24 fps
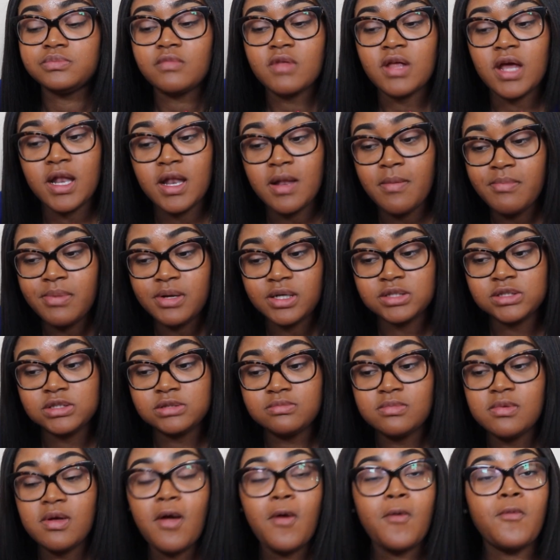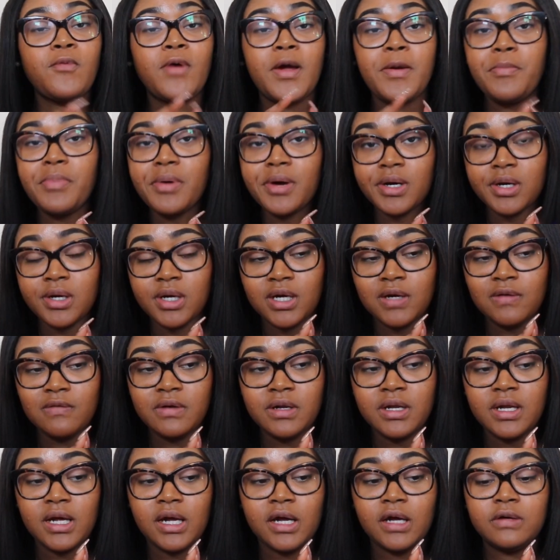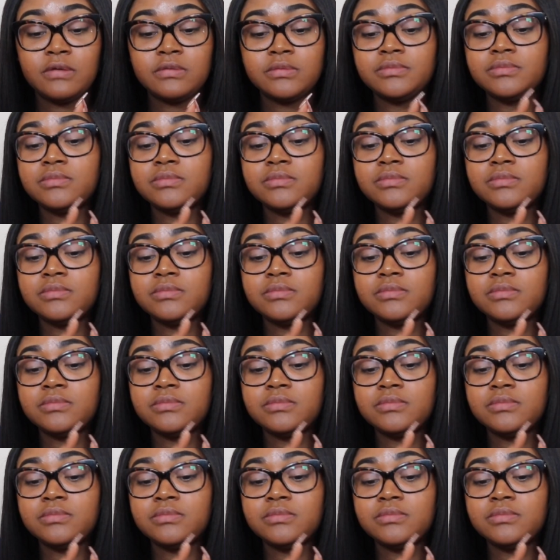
in the basement, raping her every day,